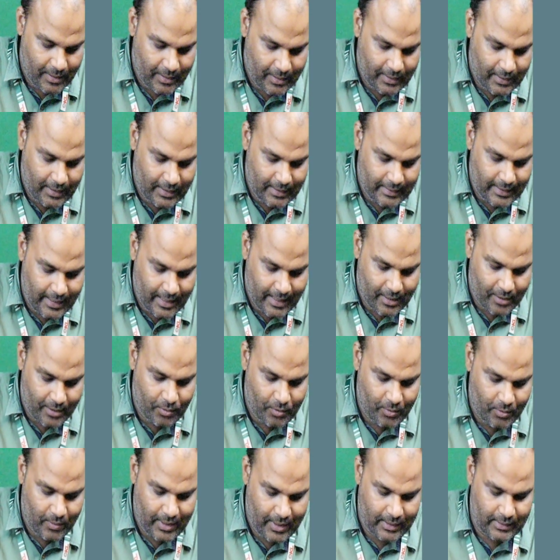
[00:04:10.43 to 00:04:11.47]
these are
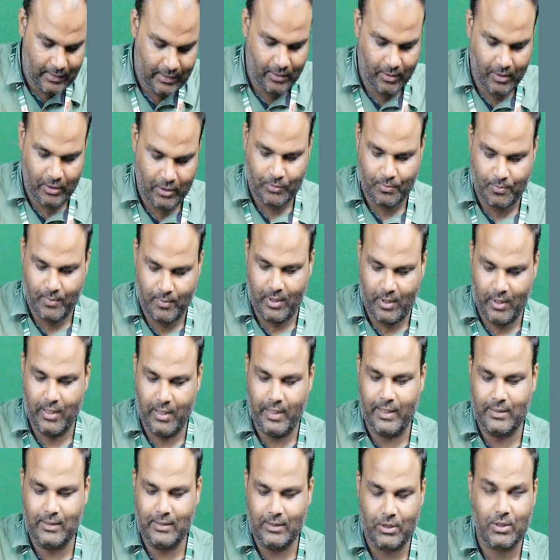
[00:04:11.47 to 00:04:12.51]
known as your small
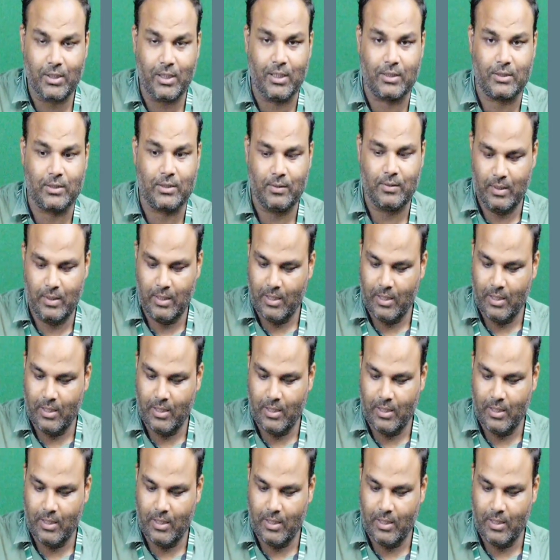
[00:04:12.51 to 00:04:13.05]
resistors,